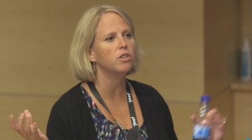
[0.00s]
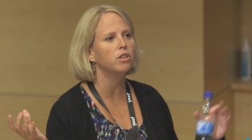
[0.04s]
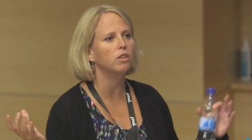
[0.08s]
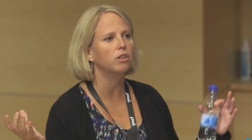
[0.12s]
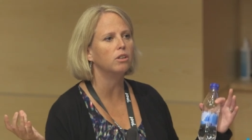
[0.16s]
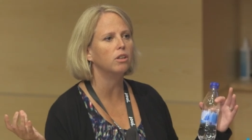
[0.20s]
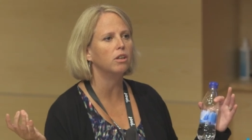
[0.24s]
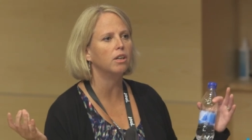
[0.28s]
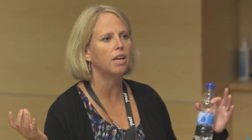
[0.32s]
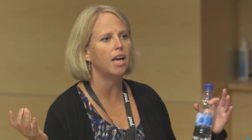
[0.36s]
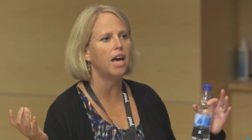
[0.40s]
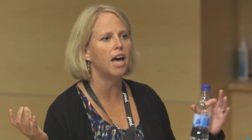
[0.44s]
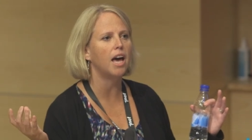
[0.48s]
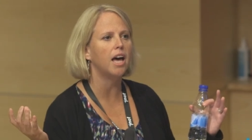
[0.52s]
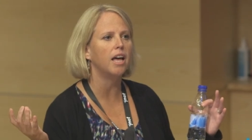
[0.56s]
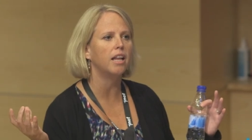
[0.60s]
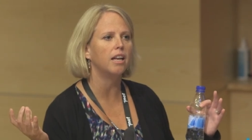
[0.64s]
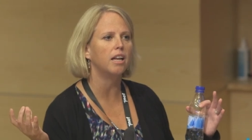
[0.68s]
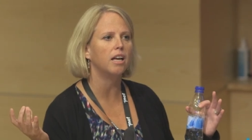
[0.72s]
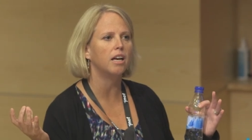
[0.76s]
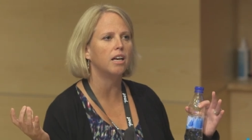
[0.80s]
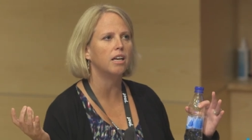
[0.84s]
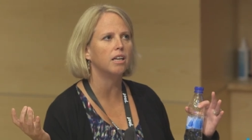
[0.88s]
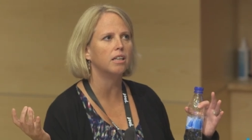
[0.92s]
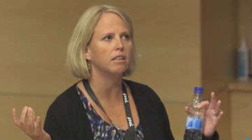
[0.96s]
to look
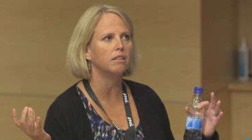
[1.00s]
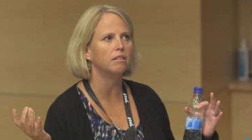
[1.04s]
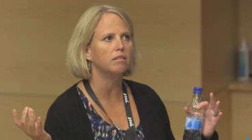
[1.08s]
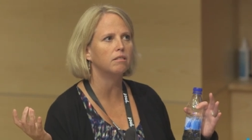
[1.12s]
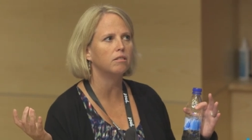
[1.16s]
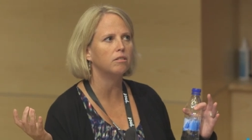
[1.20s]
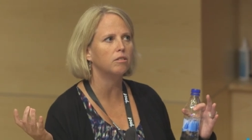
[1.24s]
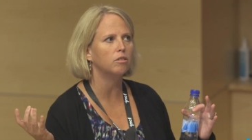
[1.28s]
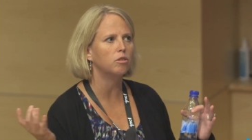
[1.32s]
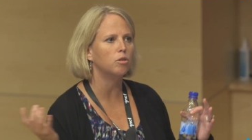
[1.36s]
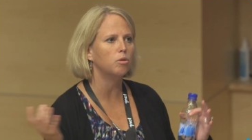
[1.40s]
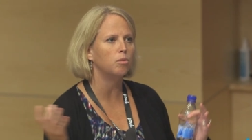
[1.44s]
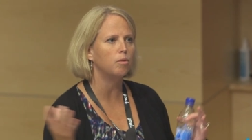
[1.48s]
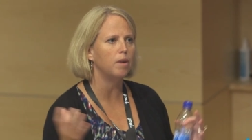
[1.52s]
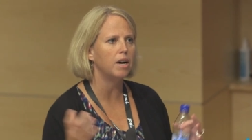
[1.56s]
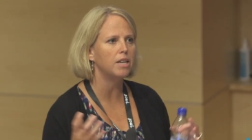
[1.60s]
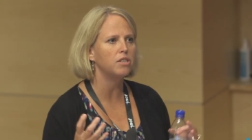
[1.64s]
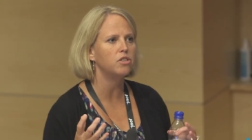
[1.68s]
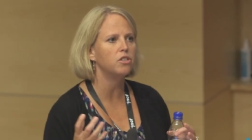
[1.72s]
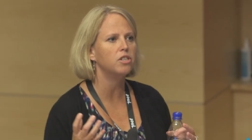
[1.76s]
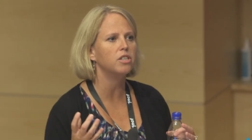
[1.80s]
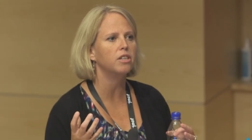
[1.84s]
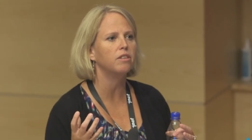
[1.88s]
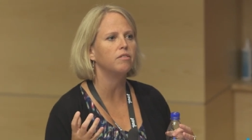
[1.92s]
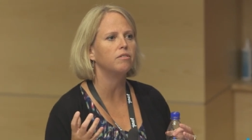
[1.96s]
at a
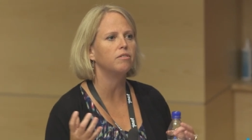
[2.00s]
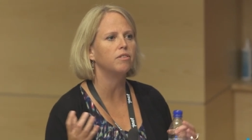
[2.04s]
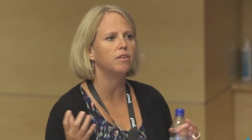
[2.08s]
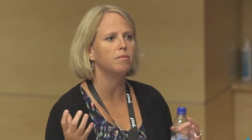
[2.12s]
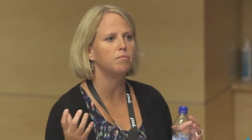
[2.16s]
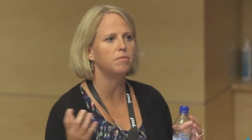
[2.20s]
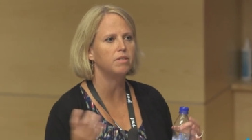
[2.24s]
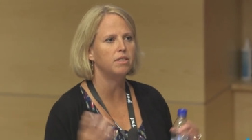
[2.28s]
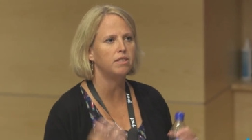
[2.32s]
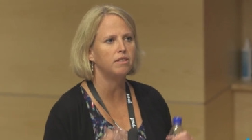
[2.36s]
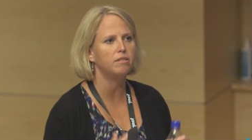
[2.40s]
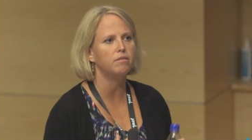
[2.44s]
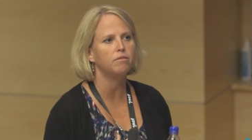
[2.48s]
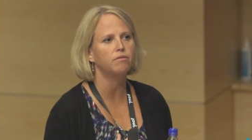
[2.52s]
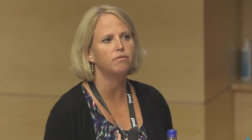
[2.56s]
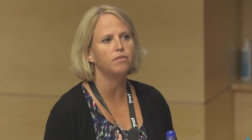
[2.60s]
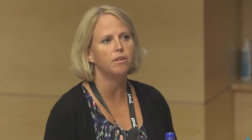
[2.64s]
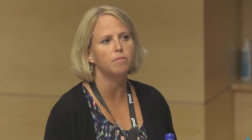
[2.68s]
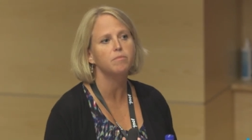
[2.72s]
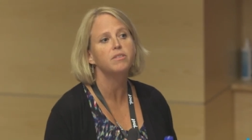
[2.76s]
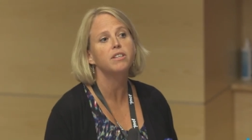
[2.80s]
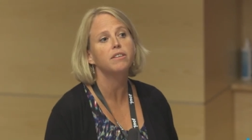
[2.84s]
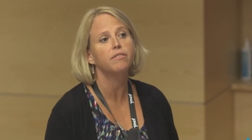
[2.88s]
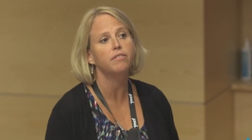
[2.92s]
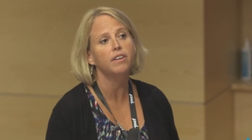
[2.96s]
question from,
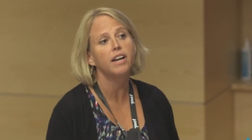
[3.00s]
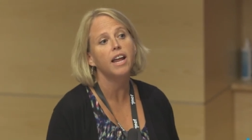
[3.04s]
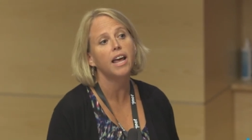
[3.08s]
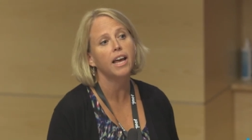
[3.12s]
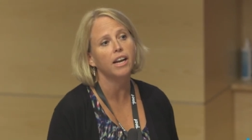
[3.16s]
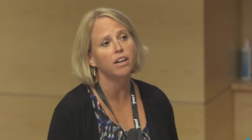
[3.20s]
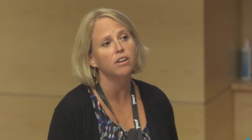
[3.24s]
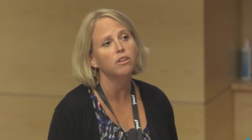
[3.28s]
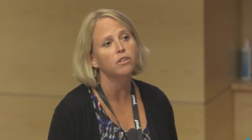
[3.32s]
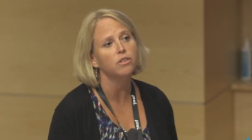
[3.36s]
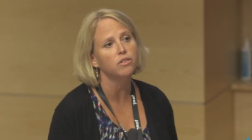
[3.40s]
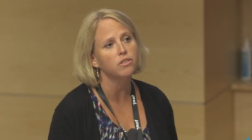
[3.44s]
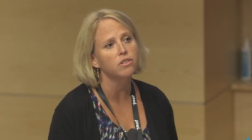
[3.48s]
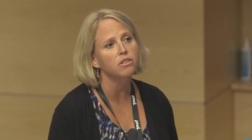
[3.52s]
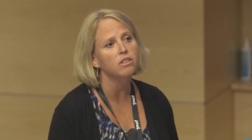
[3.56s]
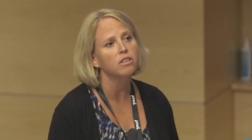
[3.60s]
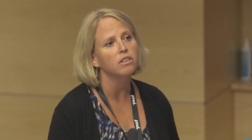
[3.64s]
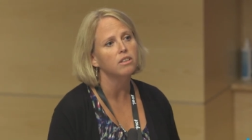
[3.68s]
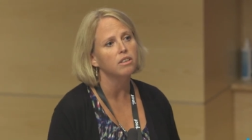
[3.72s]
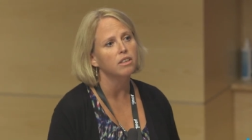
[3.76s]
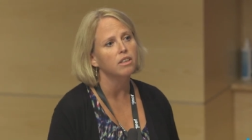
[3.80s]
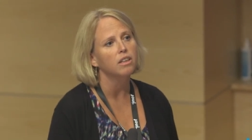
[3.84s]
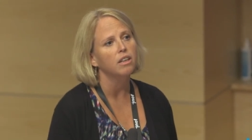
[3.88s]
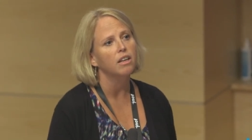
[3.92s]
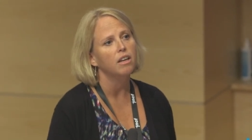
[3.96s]
from different angles.
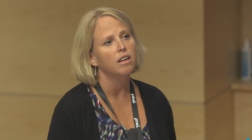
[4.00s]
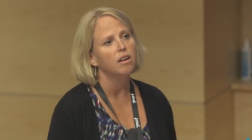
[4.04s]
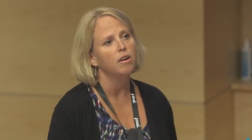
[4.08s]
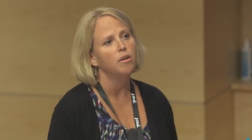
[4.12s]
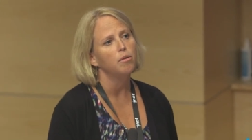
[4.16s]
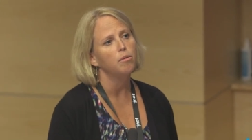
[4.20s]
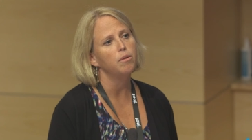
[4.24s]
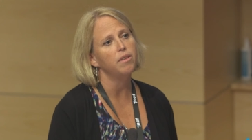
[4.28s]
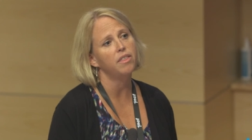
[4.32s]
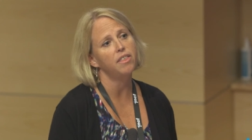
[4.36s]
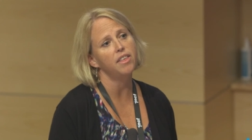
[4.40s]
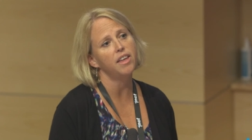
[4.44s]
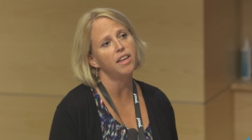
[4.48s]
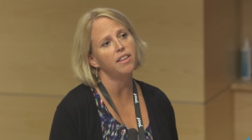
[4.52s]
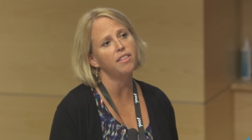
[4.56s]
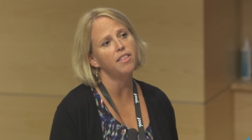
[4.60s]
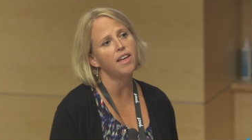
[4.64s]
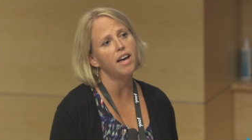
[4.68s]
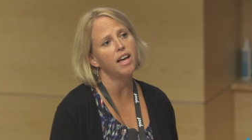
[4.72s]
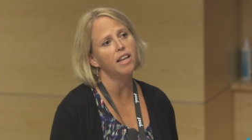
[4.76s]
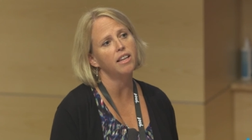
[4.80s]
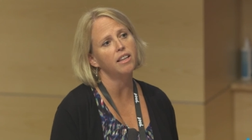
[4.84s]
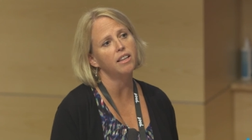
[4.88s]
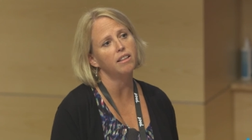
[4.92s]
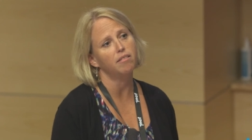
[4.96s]
We think
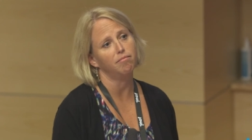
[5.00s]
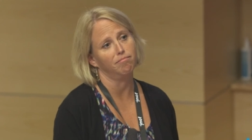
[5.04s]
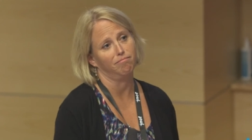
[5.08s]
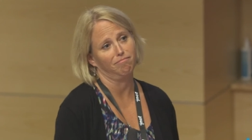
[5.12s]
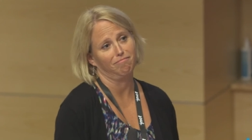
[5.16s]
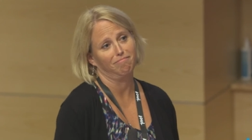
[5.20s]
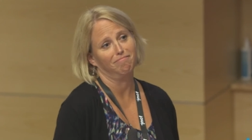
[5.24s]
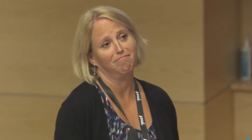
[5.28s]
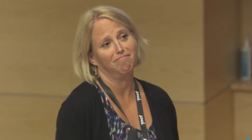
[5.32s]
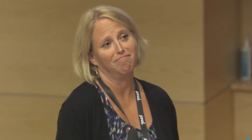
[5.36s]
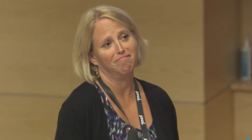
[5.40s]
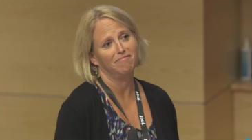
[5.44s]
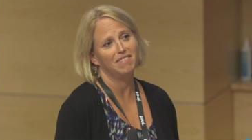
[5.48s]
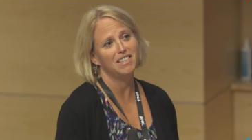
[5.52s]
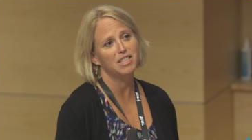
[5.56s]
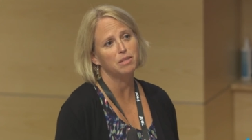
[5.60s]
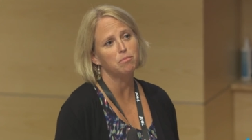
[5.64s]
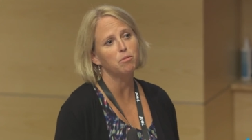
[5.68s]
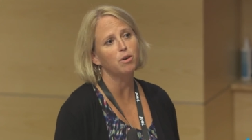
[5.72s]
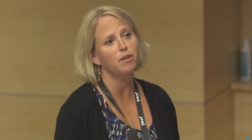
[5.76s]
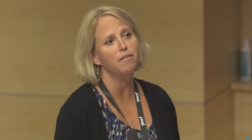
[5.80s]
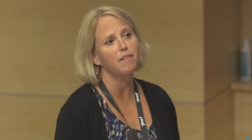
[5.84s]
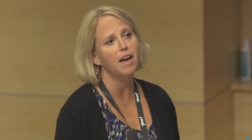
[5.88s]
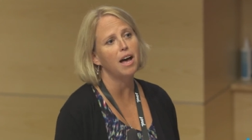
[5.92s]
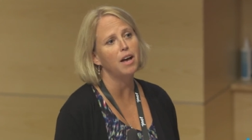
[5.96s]
that it's
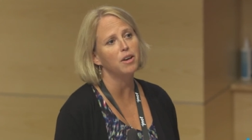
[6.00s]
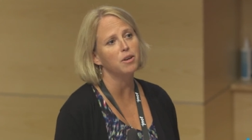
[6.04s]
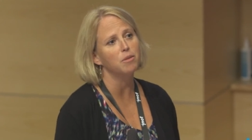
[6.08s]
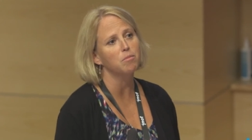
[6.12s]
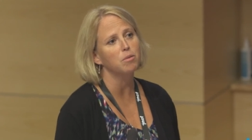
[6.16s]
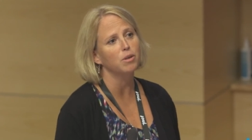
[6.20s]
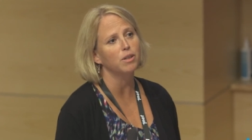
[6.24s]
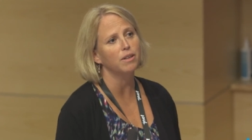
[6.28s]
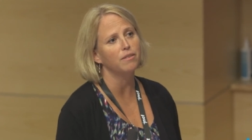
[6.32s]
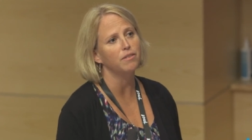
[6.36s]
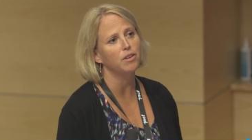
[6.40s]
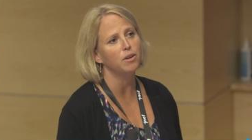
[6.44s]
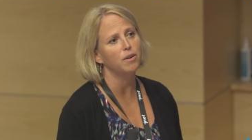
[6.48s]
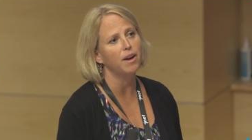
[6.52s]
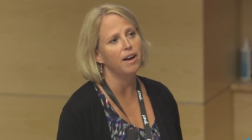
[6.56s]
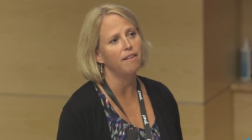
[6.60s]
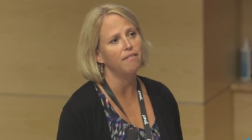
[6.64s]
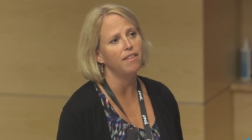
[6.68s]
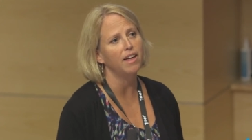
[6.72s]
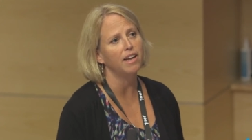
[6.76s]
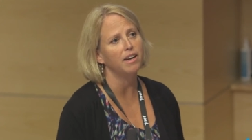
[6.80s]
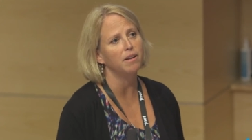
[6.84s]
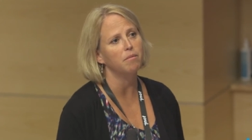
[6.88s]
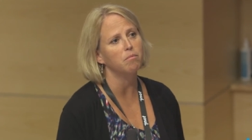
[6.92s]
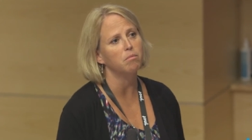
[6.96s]
more valuable if you have
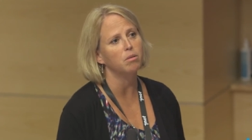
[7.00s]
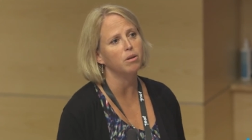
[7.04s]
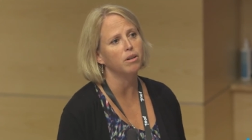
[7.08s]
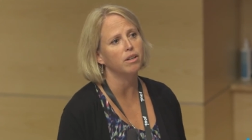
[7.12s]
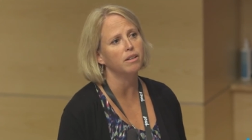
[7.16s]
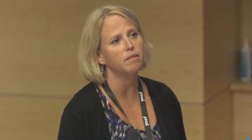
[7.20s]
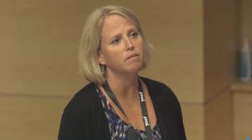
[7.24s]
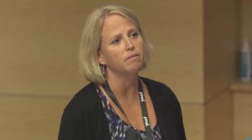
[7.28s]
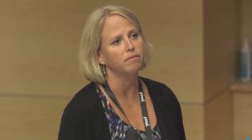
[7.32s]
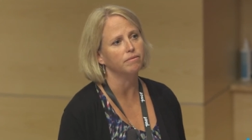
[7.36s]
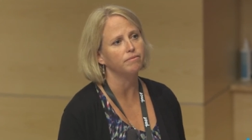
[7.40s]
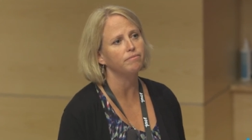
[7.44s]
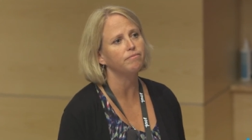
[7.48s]
that input.